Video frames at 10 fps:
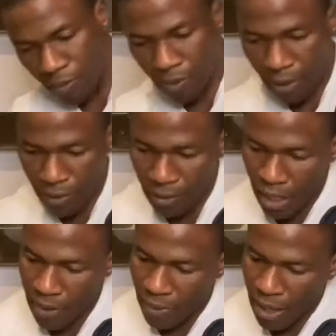That's
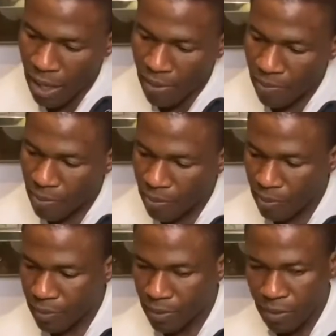it there.
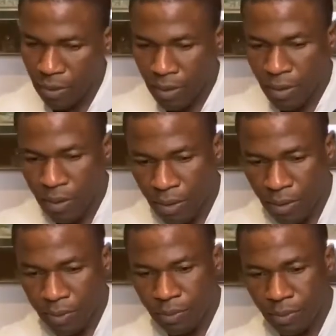
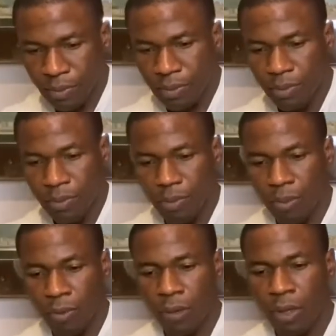
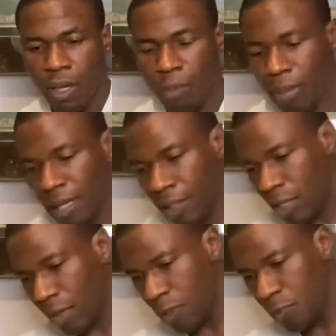I'll plug
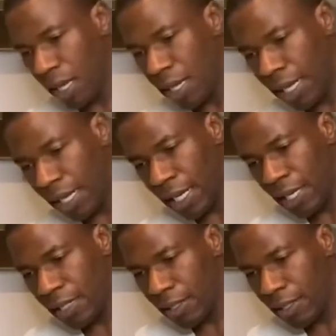the USB lead in.